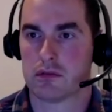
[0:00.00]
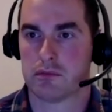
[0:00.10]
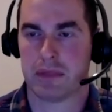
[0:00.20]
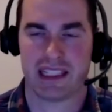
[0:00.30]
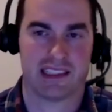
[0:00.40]

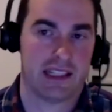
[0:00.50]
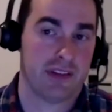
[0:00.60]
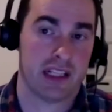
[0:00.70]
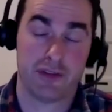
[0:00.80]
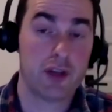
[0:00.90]
because even
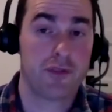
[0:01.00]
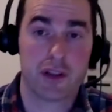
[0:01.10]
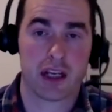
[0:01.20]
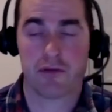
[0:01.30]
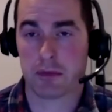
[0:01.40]
if you feel
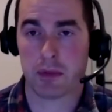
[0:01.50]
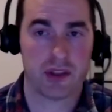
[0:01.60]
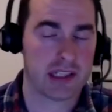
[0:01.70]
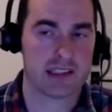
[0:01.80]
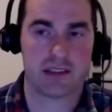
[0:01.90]
comfortable you
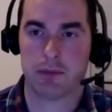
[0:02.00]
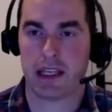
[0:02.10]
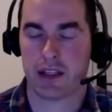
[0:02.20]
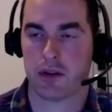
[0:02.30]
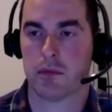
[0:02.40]
can still make
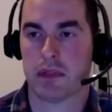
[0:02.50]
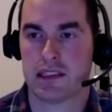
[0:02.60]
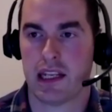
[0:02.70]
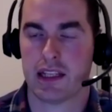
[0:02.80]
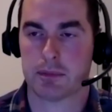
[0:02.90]
your own
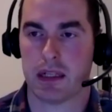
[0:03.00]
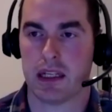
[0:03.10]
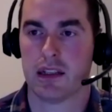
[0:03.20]
mistakes but